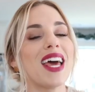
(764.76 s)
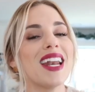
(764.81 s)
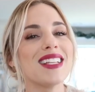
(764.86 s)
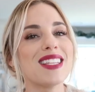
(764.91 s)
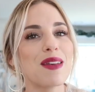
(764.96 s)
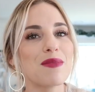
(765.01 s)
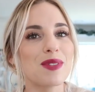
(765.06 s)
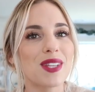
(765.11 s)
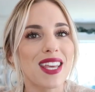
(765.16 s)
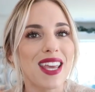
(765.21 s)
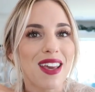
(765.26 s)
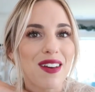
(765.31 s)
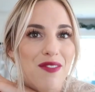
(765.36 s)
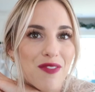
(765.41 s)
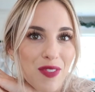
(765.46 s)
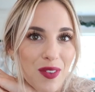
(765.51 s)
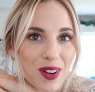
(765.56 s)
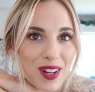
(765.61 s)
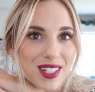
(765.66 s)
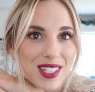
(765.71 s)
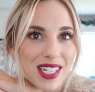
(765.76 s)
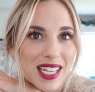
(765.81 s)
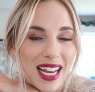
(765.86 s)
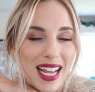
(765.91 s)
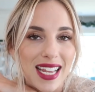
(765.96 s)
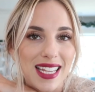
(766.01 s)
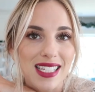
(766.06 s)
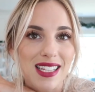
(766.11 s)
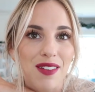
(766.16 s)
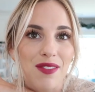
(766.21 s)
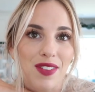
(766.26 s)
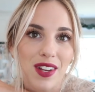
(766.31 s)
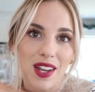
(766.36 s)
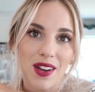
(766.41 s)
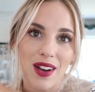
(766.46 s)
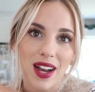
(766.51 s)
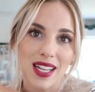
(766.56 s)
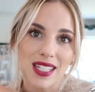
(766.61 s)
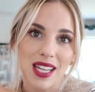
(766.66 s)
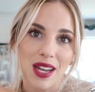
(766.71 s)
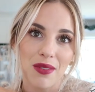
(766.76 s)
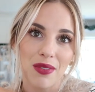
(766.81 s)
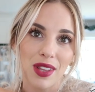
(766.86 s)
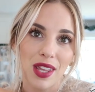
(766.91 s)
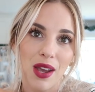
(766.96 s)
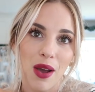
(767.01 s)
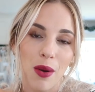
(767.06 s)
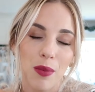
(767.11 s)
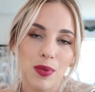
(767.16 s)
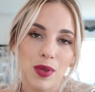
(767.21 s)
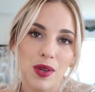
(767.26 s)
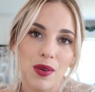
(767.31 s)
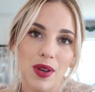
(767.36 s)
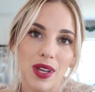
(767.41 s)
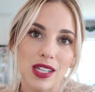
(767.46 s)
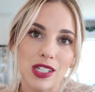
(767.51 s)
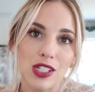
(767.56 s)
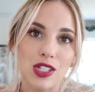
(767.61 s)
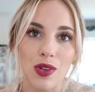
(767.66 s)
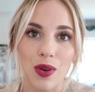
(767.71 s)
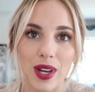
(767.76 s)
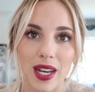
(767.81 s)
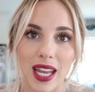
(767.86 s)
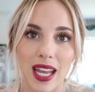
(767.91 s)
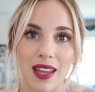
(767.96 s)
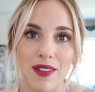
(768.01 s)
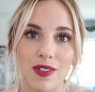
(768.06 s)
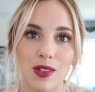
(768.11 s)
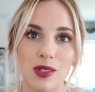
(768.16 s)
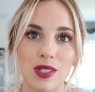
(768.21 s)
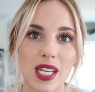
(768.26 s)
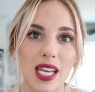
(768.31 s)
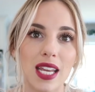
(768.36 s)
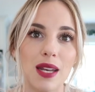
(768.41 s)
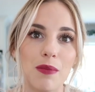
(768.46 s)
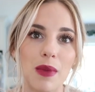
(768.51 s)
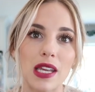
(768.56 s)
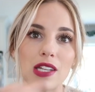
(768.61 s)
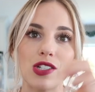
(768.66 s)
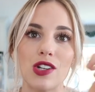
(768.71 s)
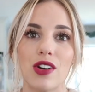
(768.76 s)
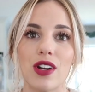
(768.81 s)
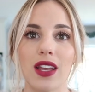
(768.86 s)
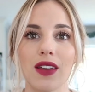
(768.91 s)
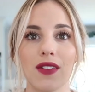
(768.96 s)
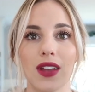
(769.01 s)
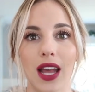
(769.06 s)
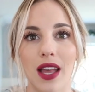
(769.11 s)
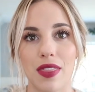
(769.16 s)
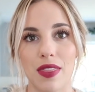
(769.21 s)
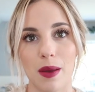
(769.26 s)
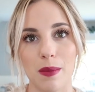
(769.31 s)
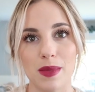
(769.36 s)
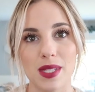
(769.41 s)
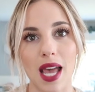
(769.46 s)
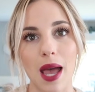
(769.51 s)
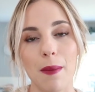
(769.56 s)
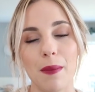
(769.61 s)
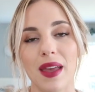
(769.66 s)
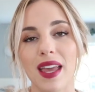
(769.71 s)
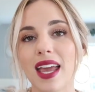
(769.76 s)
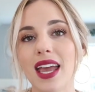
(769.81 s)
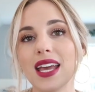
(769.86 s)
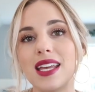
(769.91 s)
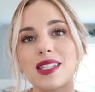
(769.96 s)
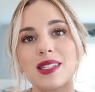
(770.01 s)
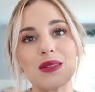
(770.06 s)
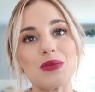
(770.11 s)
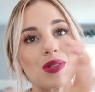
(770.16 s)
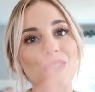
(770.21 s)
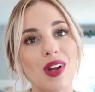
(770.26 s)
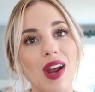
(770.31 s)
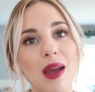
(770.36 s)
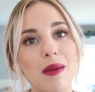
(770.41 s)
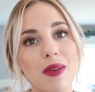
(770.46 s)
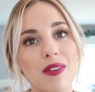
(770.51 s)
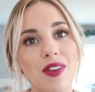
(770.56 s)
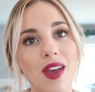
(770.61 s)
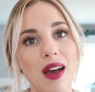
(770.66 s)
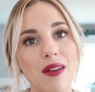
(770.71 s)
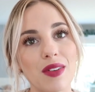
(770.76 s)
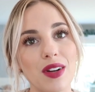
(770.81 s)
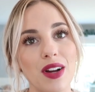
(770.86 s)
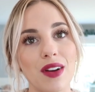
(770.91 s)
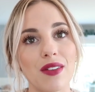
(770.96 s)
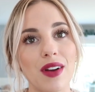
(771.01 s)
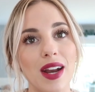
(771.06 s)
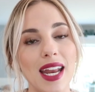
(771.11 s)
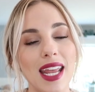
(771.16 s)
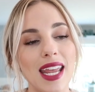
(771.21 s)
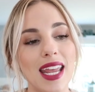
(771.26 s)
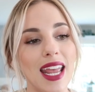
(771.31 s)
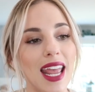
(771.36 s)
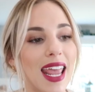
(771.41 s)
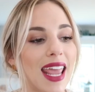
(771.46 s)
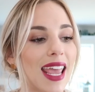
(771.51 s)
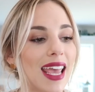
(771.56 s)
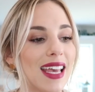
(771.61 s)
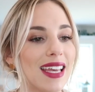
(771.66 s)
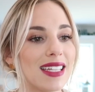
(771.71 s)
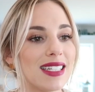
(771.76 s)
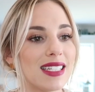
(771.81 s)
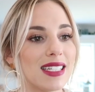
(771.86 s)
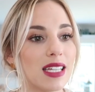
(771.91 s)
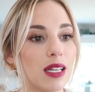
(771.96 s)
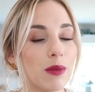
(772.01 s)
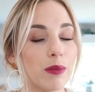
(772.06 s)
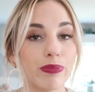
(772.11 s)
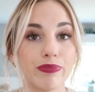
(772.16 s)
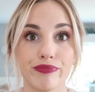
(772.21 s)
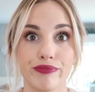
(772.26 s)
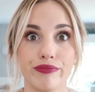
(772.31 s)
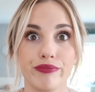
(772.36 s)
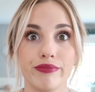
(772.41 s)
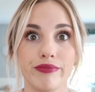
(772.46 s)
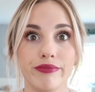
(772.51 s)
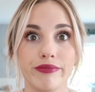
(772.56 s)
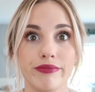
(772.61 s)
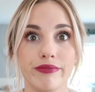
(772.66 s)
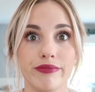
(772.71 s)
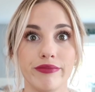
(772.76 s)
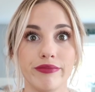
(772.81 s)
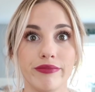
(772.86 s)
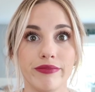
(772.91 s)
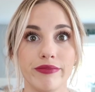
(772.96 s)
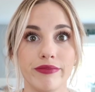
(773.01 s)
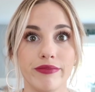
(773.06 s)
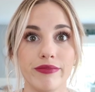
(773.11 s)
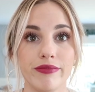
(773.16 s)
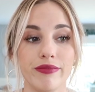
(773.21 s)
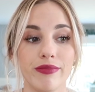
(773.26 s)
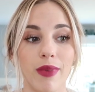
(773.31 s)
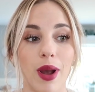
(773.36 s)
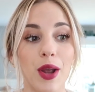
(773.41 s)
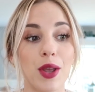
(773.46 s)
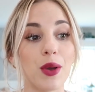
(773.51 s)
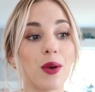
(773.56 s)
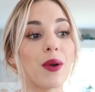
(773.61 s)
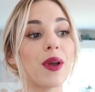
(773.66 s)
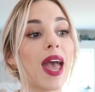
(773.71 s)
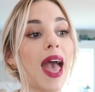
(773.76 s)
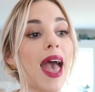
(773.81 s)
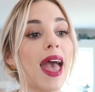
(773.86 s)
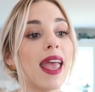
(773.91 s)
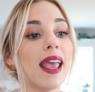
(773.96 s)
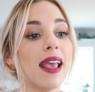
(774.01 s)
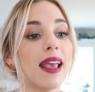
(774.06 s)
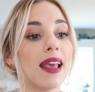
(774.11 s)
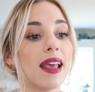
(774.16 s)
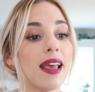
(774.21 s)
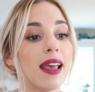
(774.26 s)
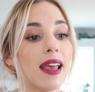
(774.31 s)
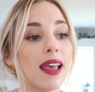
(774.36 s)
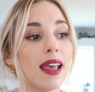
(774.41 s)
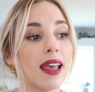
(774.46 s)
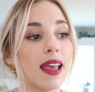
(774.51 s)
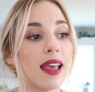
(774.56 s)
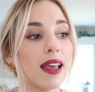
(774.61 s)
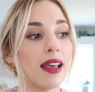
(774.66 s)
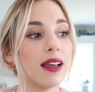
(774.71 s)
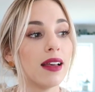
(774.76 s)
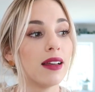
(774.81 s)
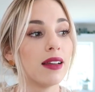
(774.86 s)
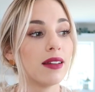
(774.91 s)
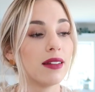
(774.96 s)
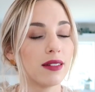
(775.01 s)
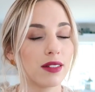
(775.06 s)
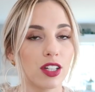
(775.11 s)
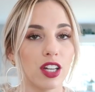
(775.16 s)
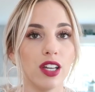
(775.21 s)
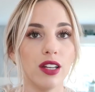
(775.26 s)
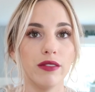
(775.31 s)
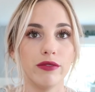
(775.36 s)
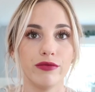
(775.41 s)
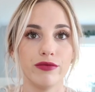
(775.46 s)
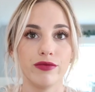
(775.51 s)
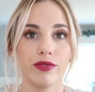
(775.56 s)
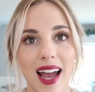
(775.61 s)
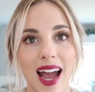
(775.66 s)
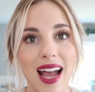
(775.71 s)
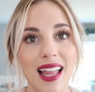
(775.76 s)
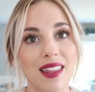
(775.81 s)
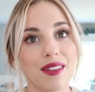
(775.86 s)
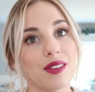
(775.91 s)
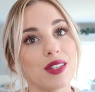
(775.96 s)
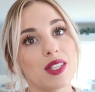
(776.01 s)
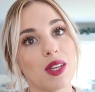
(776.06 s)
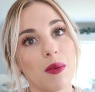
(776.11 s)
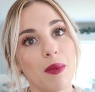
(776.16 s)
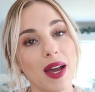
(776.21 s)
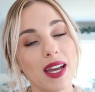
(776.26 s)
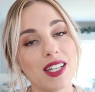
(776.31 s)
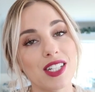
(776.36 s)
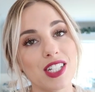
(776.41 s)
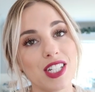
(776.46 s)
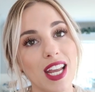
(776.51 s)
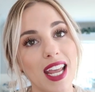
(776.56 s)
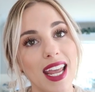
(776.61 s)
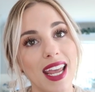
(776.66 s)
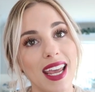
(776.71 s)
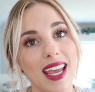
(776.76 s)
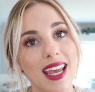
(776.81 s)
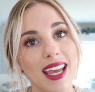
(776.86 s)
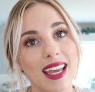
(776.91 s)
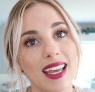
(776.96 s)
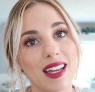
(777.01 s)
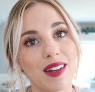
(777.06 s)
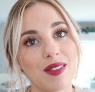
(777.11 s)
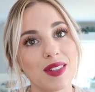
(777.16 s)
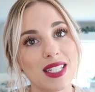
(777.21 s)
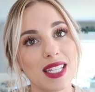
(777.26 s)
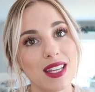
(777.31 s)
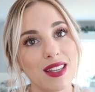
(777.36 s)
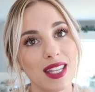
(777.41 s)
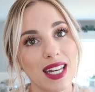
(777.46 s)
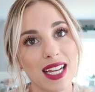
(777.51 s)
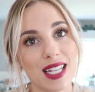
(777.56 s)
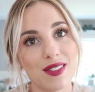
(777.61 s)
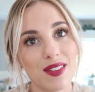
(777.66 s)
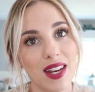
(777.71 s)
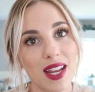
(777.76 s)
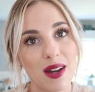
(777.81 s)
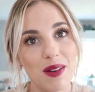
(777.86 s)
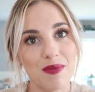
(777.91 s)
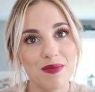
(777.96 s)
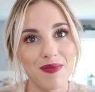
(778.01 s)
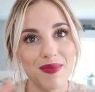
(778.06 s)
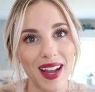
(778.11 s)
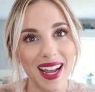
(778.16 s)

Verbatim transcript: That is absolutely it for today's video, guys. I really hope you enjoyed it. If you did, make sure to give it a thumbs up. Subscribe if you haven't already. And are you okay? Good. I love you so much, and we'll see you in the next video.